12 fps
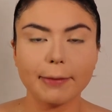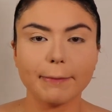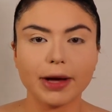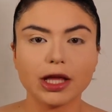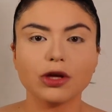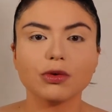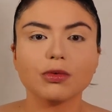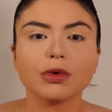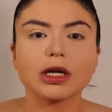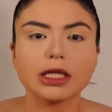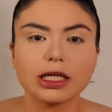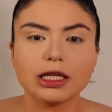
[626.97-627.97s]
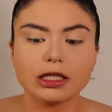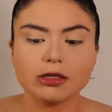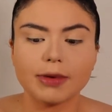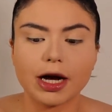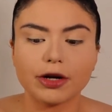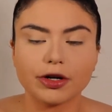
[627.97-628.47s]
but you really need to
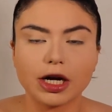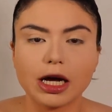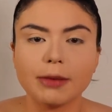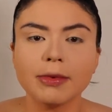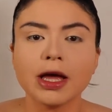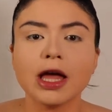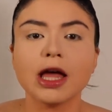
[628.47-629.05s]
powder up